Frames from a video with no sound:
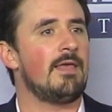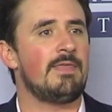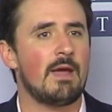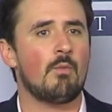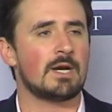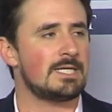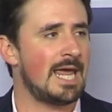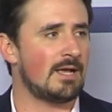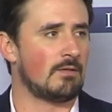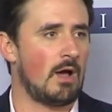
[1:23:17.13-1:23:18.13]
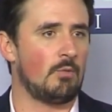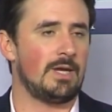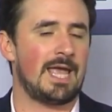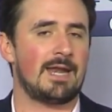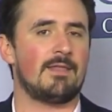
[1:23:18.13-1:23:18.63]
They want to take a long
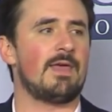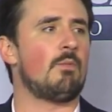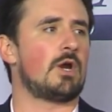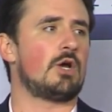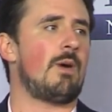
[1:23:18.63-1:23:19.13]
weekend. They want to